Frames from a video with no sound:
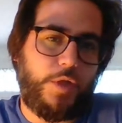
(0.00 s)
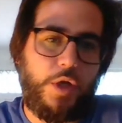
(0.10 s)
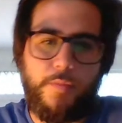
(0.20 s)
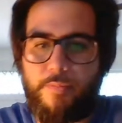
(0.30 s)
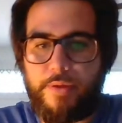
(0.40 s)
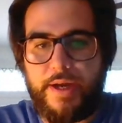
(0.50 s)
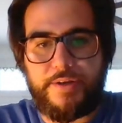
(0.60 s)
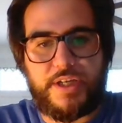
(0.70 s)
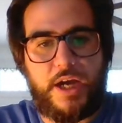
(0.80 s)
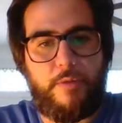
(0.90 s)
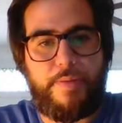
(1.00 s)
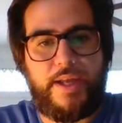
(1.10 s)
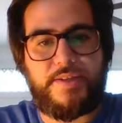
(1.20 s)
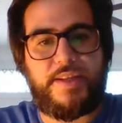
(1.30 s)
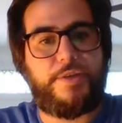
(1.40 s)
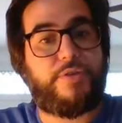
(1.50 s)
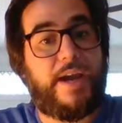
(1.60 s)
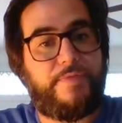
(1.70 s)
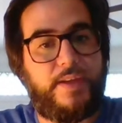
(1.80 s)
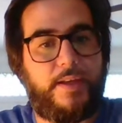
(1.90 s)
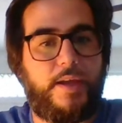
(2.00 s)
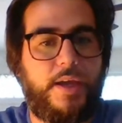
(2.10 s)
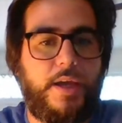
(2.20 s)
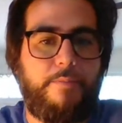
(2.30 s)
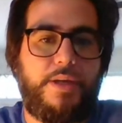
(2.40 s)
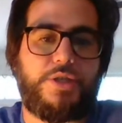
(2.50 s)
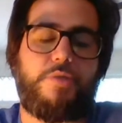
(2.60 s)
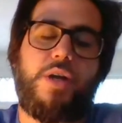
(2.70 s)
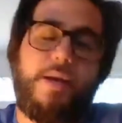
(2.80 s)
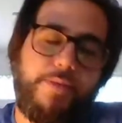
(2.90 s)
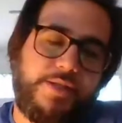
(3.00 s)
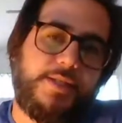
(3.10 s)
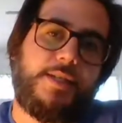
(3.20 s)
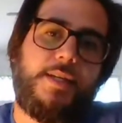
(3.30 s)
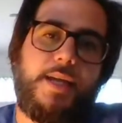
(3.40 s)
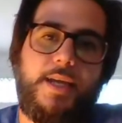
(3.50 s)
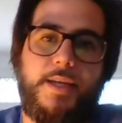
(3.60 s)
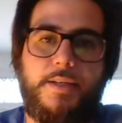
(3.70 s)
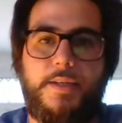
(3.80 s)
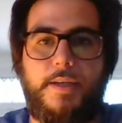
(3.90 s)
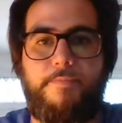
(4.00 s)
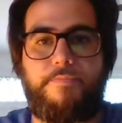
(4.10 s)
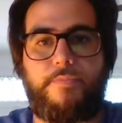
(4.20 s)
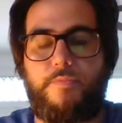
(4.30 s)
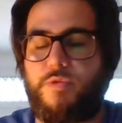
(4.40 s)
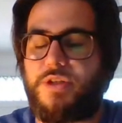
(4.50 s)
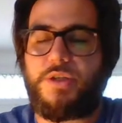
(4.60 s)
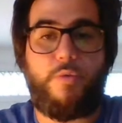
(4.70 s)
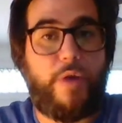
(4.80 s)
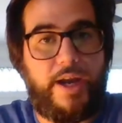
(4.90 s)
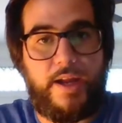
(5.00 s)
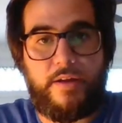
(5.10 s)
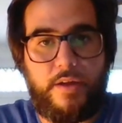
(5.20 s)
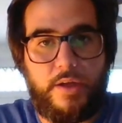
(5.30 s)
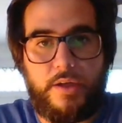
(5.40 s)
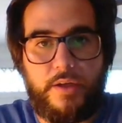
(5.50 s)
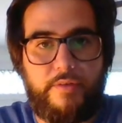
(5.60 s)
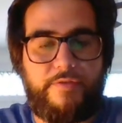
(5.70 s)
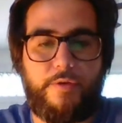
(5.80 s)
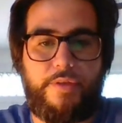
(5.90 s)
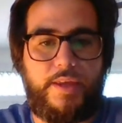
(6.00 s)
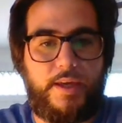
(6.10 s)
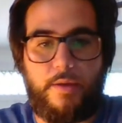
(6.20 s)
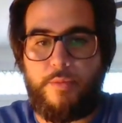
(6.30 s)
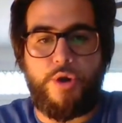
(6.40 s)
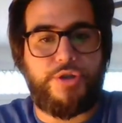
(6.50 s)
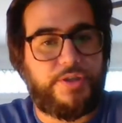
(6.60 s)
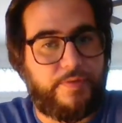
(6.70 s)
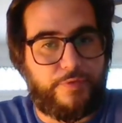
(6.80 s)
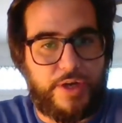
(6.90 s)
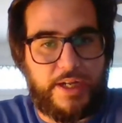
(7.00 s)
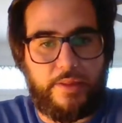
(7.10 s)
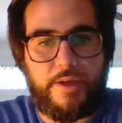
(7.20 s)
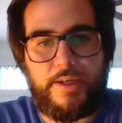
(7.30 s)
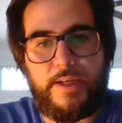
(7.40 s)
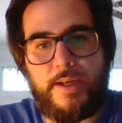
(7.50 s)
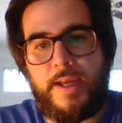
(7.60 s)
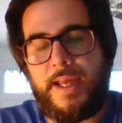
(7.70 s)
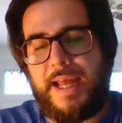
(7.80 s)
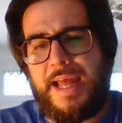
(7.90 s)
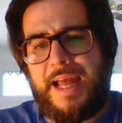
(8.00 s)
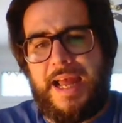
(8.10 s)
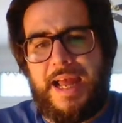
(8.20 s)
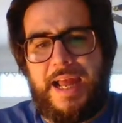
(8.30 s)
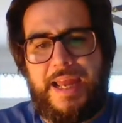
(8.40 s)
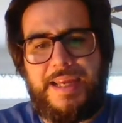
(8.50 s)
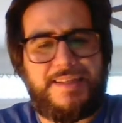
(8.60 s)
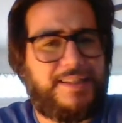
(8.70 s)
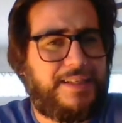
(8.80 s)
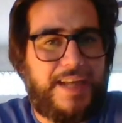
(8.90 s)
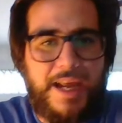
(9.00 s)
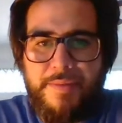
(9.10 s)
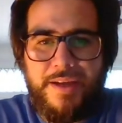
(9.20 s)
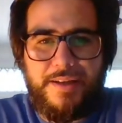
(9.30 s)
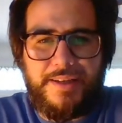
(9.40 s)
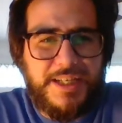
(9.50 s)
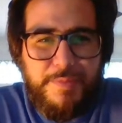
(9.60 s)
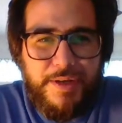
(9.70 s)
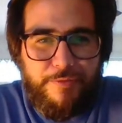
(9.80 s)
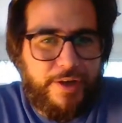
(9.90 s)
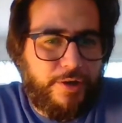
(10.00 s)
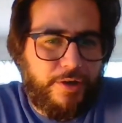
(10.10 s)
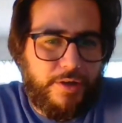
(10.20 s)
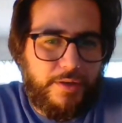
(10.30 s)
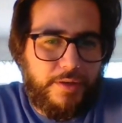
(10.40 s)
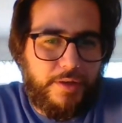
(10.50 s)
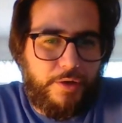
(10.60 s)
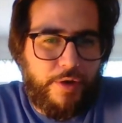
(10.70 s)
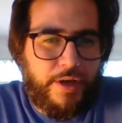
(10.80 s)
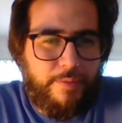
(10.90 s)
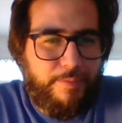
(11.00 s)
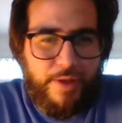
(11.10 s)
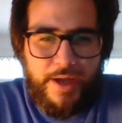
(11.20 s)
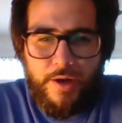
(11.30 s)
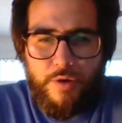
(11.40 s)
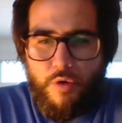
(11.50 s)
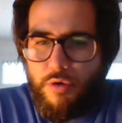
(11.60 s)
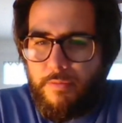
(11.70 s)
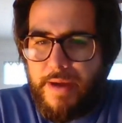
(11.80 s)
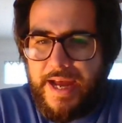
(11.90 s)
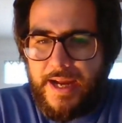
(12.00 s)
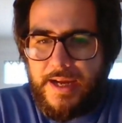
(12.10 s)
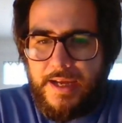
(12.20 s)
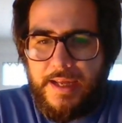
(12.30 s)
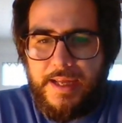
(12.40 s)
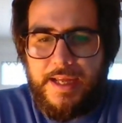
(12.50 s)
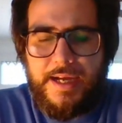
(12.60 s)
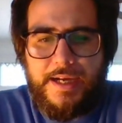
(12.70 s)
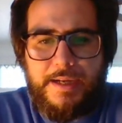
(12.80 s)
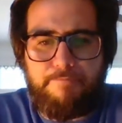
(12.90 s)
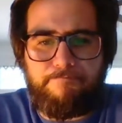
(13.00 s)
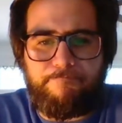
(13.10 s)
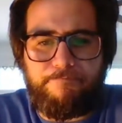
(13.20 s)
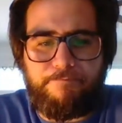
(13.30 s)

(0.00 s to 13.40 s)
notable players Kyle Pitts, they drafted Bijan Robinson, and um, we're still waiting for the emergence of Drake London. Is Desmond, Desmond Ridder going to be playing quarterback? Um,